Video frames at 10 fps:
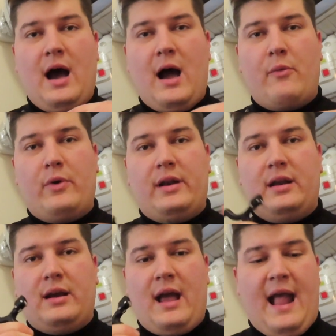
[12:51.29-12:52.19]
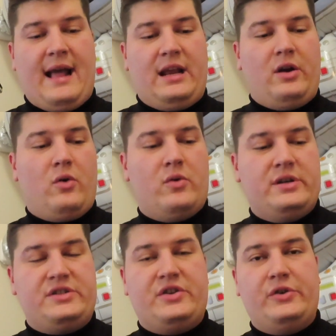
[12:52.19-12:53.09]
I would add it
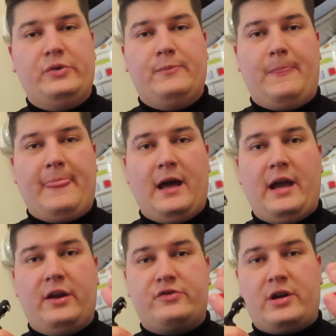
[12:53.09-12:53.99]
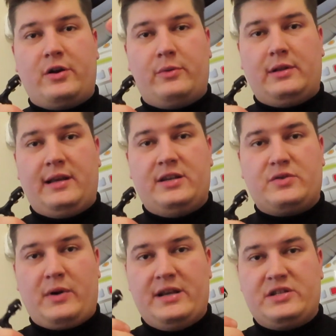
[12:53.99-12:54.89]
onto a trigger release, right?